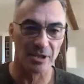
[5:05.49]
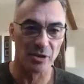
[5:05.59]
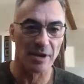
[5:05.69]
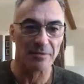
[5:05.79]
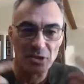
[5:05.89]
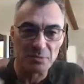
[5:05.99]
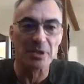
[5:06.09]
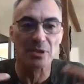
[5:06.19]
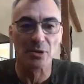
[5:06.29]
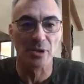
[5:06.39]
You have to
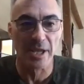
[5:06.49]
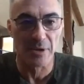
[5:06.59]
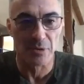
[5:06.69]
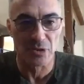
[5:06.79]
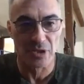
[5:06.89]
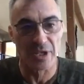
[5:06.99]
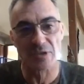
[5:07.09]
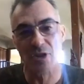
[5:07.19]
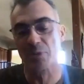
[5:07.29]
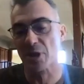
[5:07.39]
speak their language, and
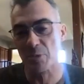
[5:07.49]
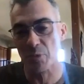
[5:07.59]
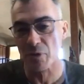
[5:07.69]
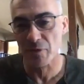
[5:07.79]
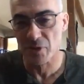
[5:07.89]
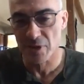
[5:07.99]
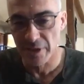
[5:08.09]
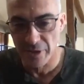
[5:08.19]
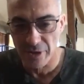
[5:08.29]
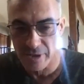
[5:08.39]
that's how you become a more efficient
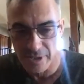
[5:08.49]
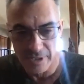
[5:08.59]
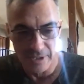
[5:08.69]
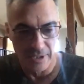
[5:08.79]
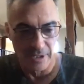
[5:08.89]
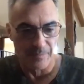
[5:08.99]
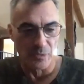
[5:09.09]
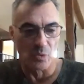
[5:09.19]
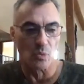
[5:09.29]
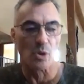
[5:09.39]
leader.
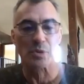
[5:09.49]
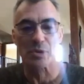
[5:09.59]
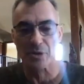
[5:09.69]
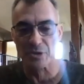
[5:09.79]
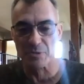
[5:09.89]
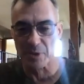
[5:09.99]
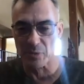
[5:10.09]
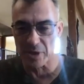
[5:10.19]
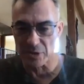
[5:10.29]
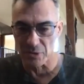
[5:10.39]
What we learn on
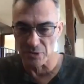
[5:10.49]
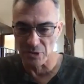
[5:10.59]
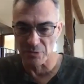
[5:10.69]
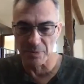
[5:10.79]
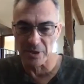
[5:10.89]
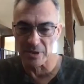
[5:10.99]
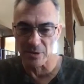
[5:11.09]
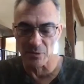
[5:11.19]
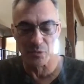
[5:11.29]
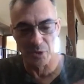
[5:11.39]
Speed Racer is to speak
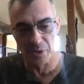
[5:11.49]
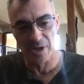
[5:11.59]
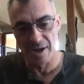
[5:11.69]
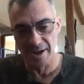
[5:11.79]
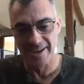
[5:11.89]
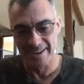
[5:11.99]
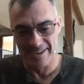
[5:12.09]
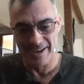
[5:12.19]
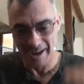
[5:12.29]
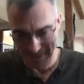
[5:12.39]
a very high,
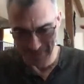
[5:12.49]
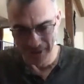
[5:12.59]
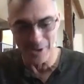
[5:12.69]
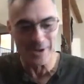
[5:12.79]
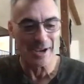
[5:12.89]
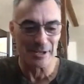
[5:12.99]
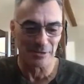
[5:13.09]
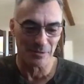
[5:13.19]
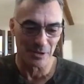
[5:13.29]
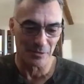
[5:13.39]
highbrow kind
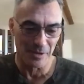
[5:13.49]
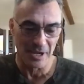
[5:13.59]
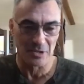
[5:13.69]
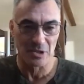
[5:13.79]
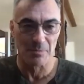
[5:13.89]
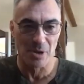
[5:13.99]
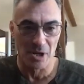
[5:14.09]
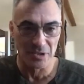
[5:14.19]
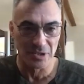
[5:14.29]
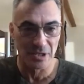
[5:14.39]
of VFX,
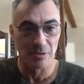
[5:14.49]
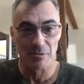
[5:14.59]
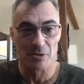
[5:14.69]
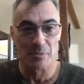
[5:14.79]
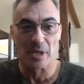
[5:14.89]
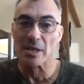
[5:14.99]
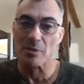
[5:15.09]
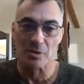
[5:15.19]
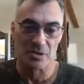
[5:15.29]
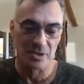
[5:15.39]
compositing, and
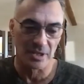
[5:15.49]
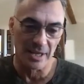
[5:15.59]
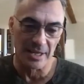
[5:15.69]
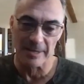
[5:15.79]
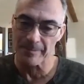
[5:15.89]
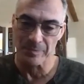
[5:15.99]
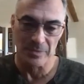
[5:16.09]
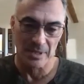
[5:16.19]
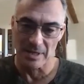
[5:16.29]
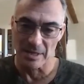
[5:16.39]
filmmaking, which today,
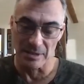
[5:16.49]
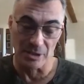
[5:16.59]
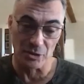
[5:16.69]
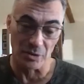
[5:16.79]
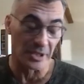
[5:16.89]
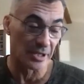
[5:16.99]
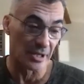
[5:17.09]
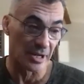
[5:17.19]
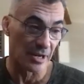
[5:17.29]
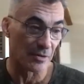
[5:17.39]
literally
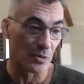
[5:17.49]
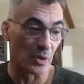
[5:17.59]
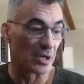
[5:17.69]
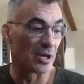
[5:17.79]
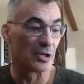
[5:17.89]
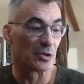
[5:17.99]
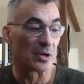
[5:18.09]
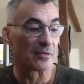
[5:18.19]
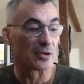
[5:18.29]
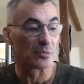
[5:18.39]
on every wick I do
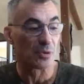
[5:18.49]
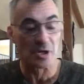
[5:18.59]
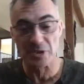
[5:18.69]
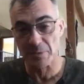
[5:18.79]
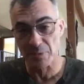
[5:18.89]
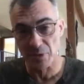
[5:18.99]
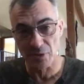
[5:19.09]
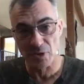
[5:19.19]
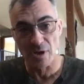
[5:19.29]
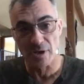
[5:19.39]
or every other project I
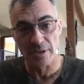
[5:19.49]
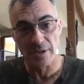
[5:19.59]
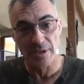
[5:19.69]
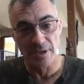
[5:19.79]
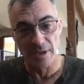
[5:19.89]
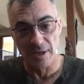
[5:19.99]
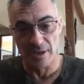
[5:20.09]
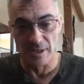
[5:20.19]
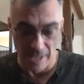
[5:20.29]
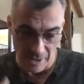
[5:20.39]
produce on,
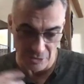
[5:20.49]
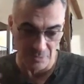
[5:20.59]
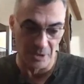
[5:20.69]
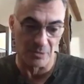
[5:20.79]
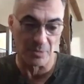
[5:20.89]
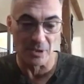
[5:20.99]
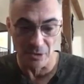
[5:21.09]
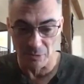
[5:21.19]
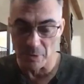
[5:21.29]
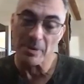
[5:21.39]
allows me to be a
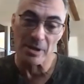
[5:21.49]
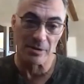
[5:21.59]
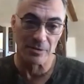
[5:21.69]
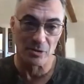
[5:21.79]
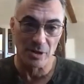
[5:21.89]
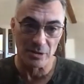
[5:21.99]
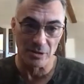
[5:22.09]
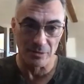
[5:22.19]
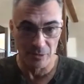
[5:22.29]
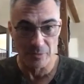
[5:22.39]
little bit better of a
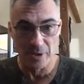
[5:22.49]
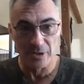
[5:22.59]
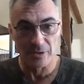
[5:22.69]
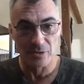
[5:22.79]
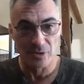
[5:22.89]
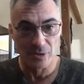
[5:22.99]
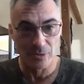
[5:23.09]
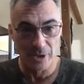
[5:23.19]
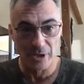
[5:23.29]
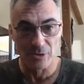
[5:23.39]
director and a filmmaker.
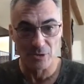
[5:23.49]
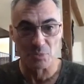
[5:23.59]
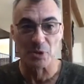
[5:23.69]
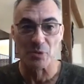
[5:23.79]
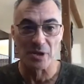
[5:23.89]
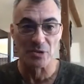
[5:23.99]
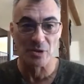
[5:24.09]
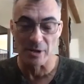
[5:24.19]
So thank you to Speed Racer.